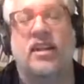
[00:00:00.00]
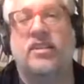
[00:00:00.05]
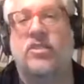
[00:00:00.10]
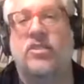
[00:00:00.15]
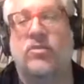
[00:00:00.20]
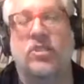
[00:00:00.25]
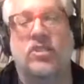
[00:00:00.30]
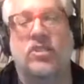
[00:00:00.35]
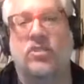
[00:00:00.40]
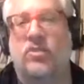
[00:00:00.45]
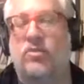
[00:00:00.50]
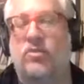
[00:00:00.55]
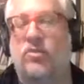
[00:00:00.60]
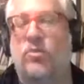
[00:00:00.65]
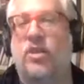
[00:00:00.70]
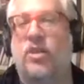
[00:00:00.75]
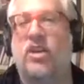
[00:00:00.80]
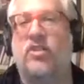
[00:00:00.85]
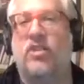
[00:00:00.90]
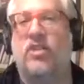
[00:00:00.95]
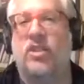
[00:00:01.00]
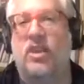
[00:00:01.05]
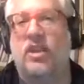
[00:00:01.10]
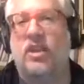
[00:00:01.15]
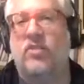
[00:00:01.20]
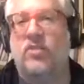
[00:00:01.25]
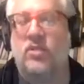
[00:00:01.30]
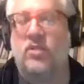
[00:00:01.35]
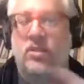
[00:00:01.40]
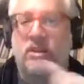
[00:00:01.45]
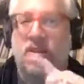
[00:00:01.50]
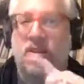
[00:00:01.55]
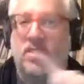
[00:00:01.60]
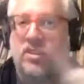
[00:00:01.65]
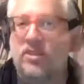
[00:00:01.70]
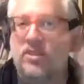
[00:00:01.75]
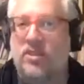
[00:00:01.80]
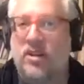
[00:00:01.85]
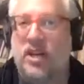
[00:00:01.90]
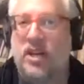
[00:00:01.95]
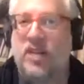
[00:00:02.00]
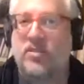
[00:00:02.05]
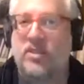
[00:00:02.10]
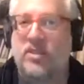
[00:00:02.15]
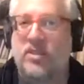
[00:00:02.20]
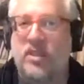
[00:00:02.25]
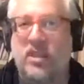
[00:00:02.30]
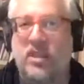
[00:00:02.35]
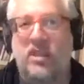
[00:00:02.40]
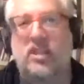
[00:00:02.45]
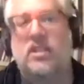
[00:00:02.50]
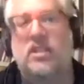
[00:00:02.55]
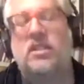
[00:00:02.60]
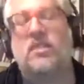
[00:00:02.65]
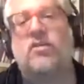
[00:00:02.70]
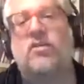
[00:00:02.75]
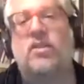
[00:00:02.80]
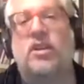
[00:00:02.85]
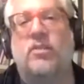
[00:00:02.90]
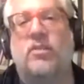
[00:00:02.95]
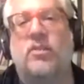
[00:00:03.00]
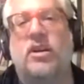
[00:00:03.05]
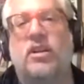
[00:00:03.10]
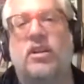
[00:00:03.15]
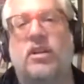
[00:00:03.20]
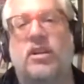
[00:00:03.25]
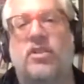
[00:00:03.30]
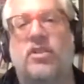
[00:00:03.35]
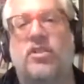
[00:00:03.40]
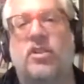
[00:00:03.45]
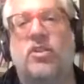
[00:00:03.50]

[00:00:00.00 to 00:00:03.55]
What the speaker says: It's a really sort of weird thing if you look at these graphs of different commodities.